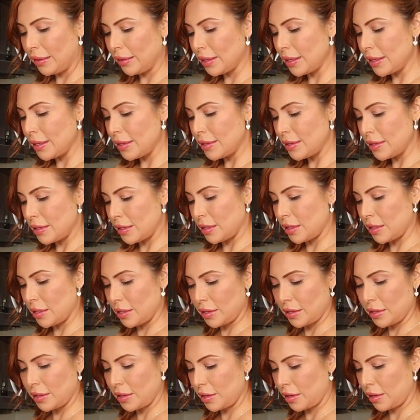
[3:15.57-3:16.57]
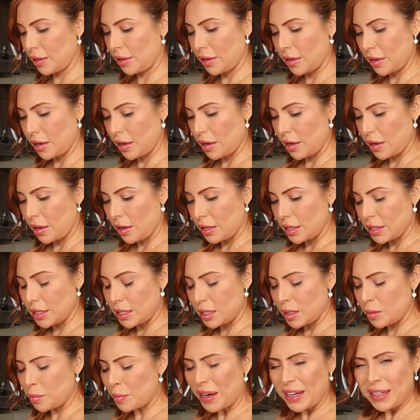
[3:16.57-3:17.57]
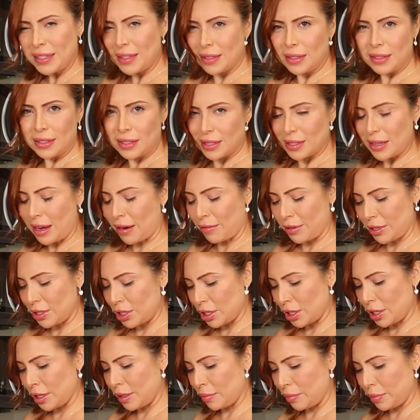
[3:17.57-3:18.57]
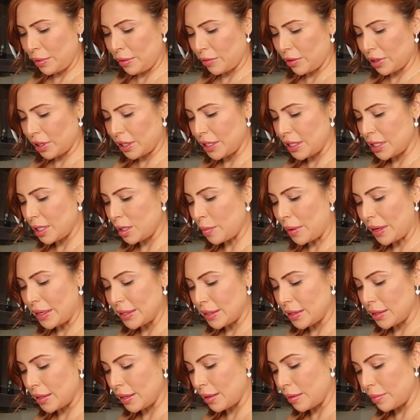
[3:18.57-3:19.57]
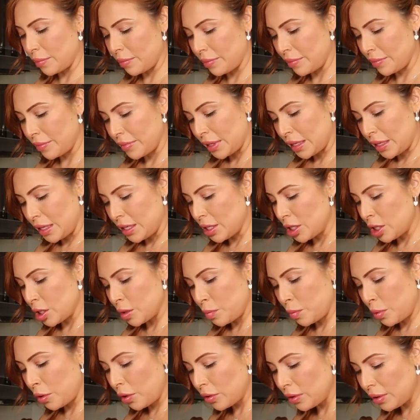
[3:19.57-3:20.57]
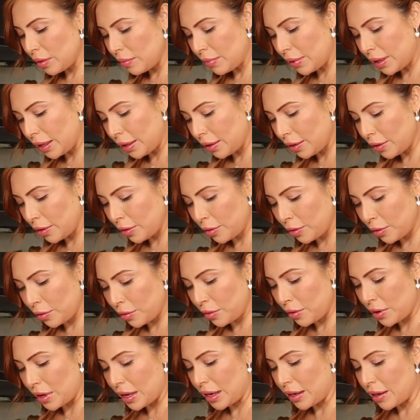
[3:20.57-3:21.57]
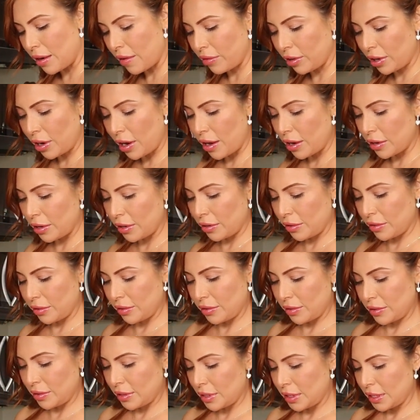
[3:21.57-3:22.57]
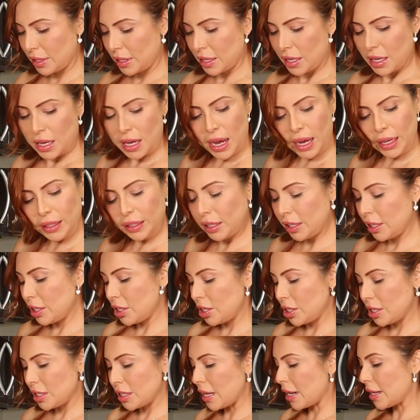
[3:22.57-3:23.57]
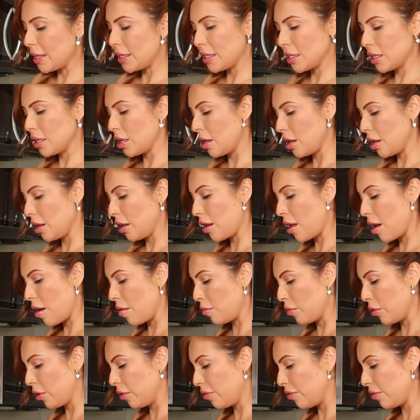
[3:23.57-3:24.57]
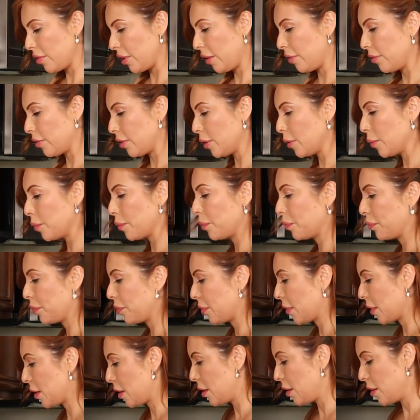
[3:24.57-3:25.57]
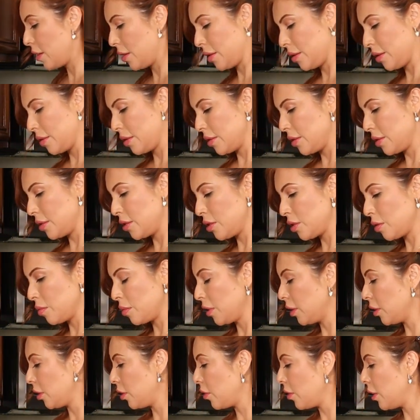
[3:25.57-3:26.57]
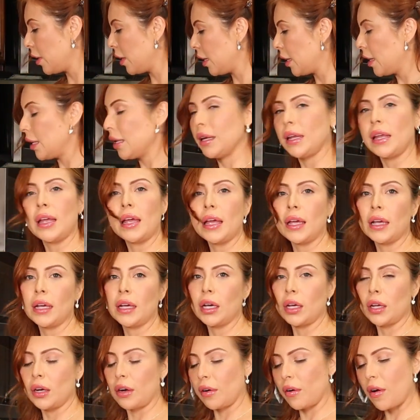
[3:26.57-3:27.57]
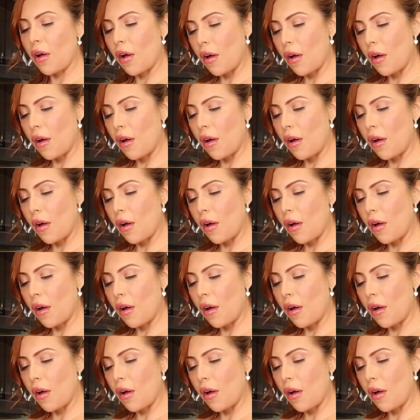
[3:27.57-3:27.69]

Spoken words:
This spice this sandwich up. We're gonna spice it up. Chipotle mayo and avocado. I think it just adds a lot more flavor. So I'm gonna go ahead and put the